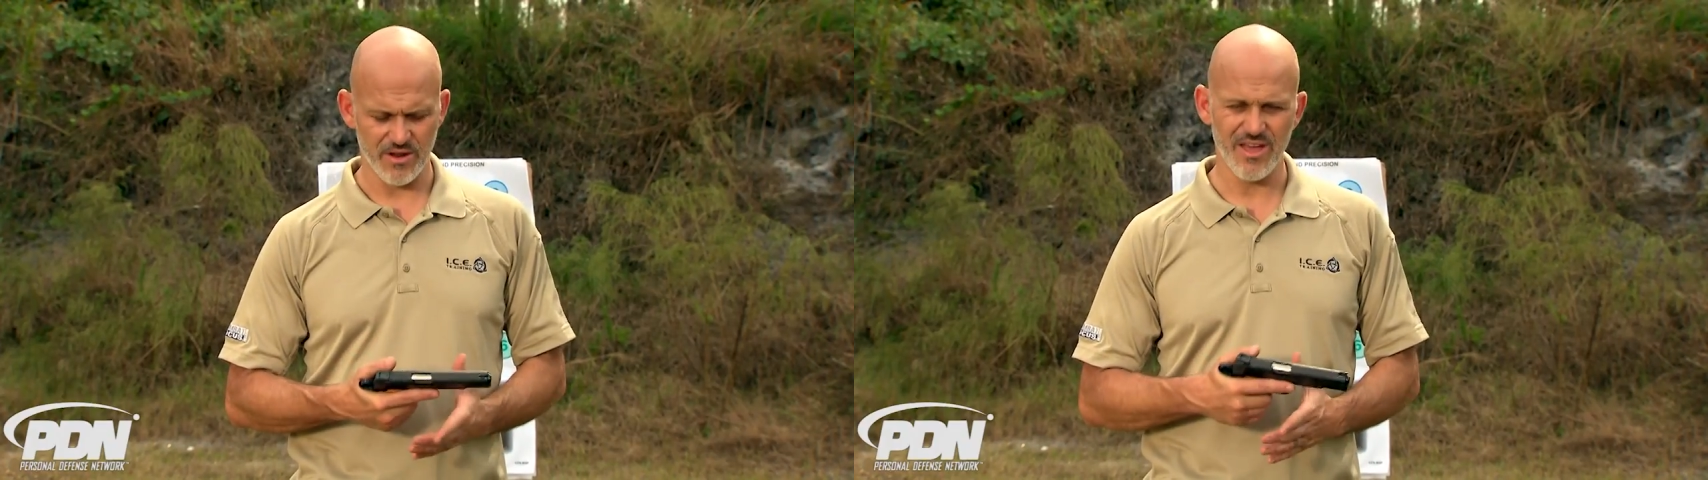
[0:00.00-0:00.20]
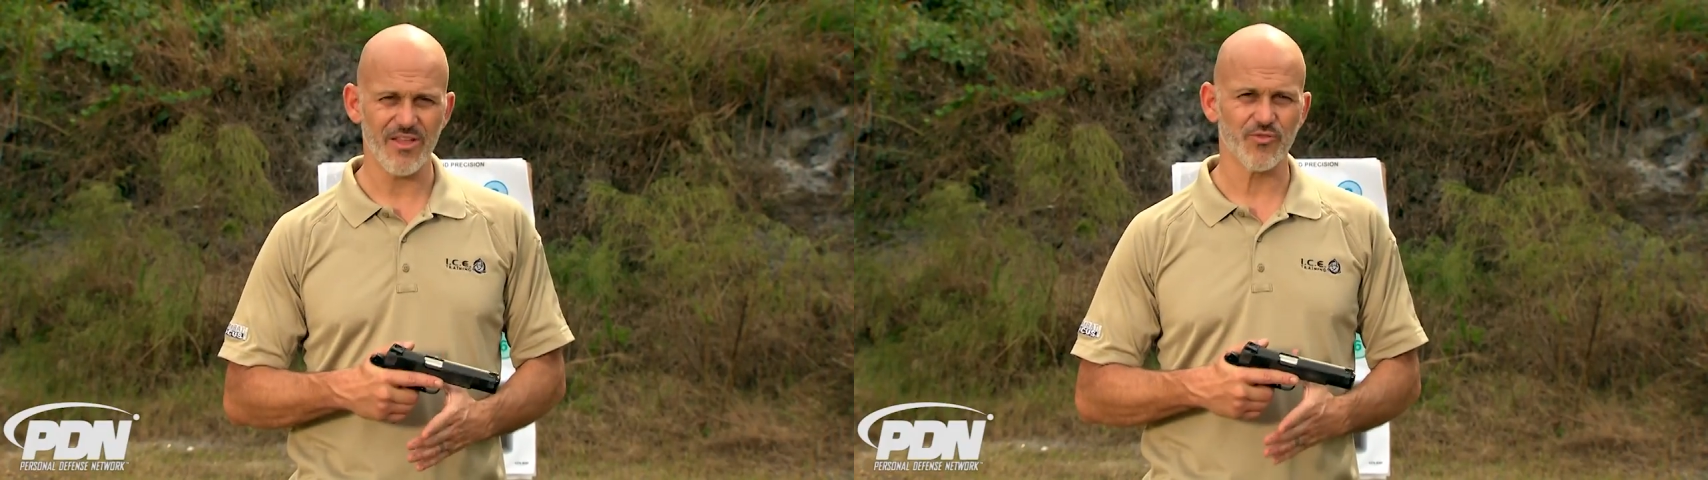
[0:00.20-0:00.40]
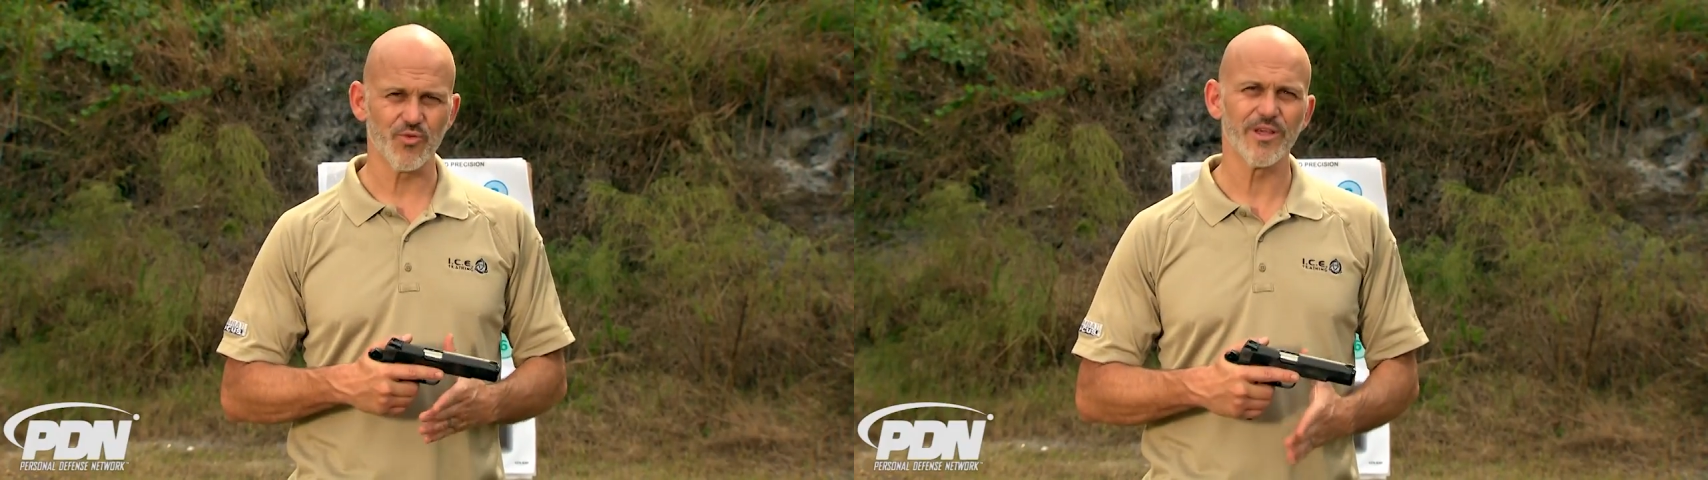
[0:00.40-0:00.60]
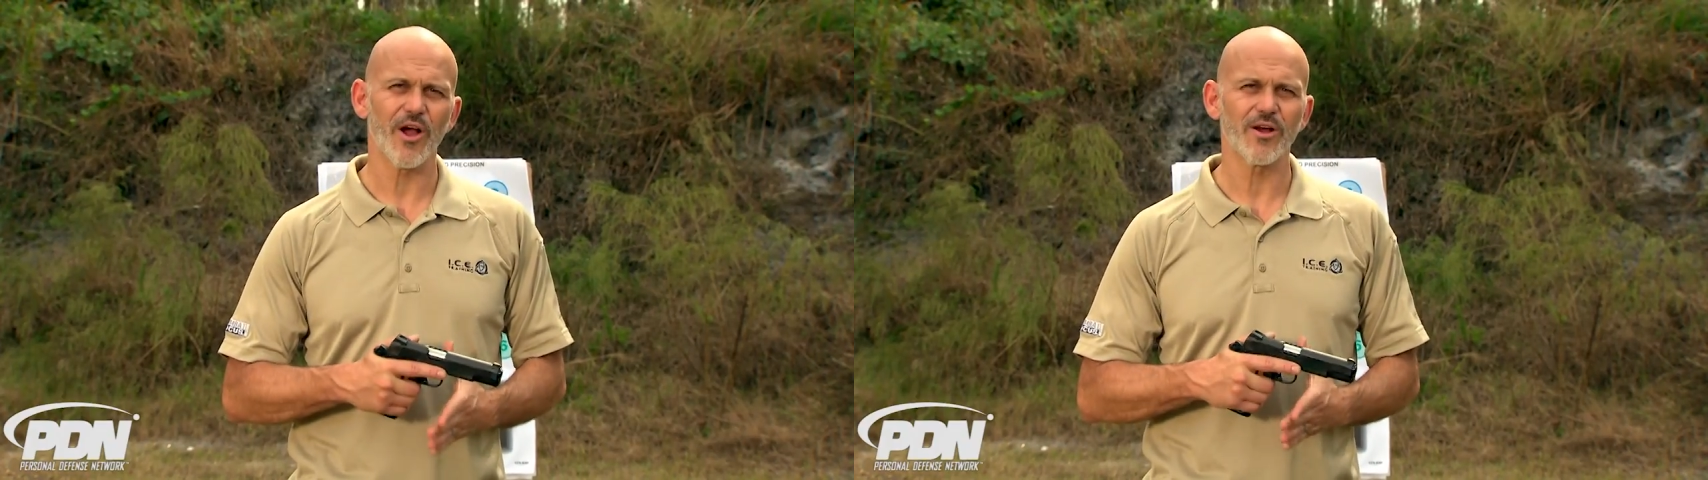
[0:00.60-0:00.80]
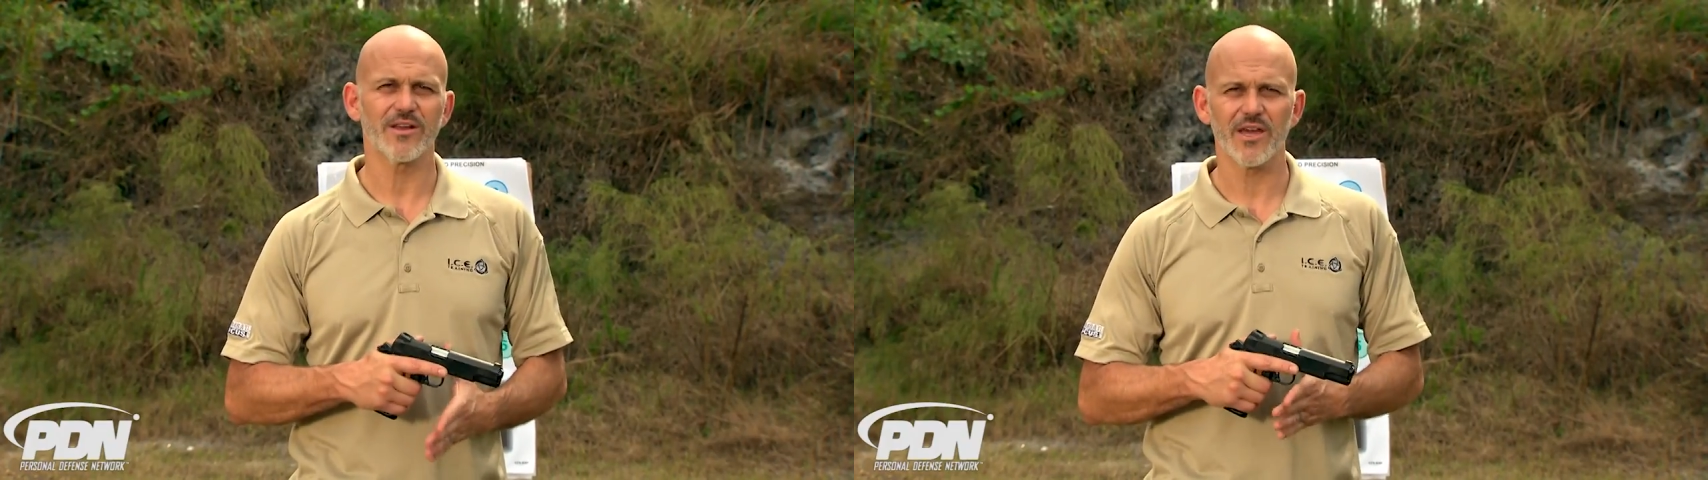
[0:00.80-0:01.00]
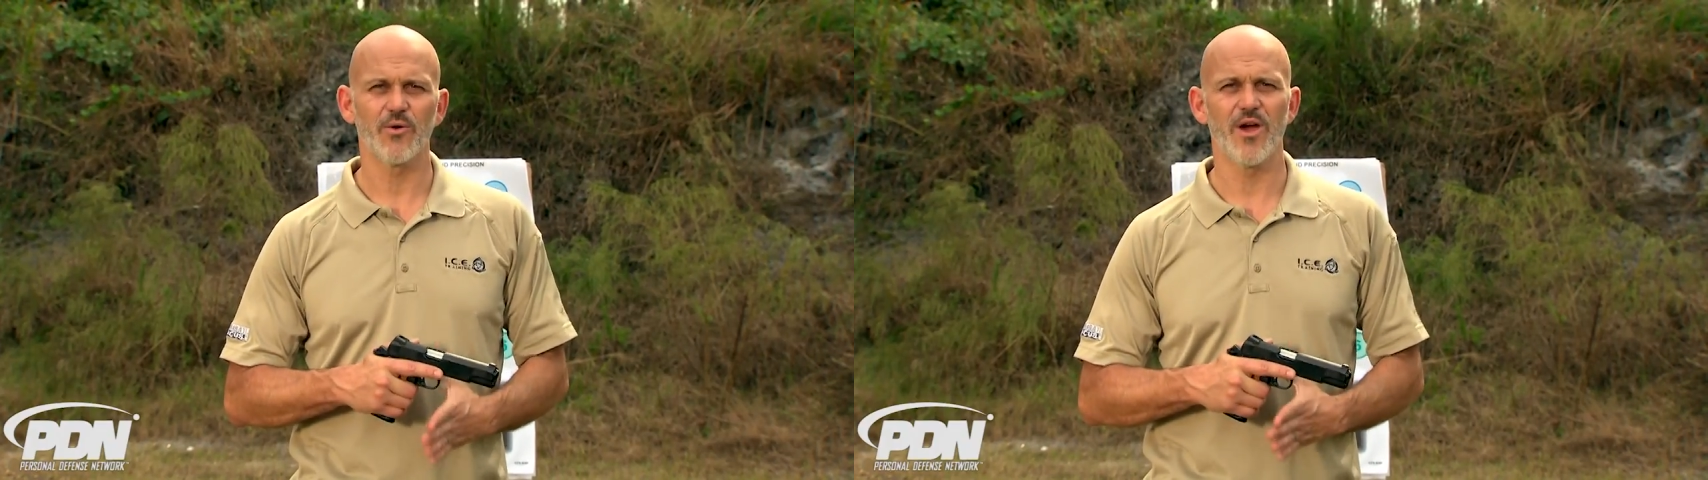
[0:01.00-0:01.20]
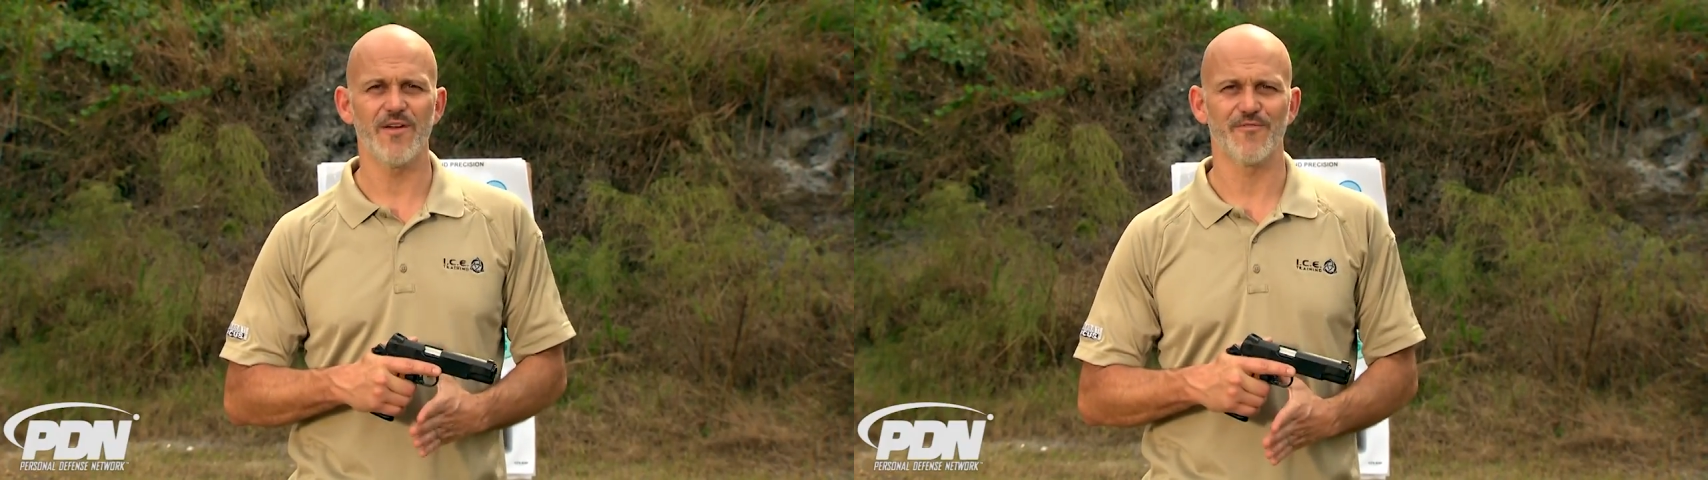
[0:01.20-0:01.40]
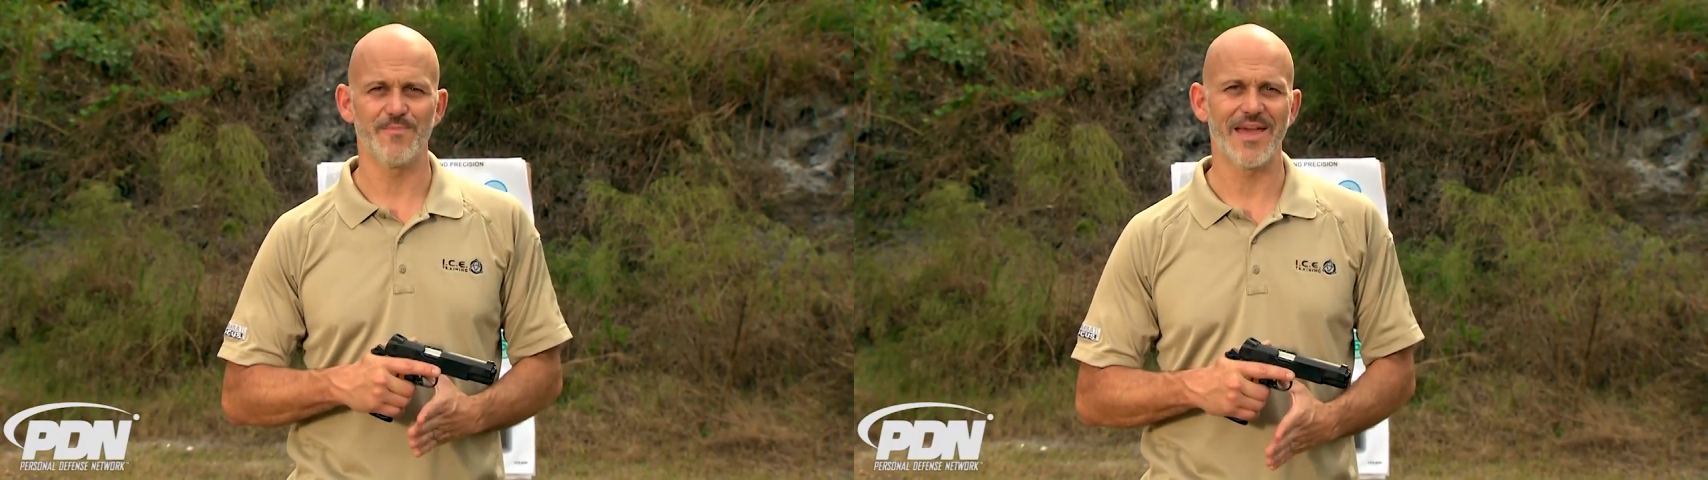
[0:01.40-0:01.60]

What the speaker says: It's really hard to get away from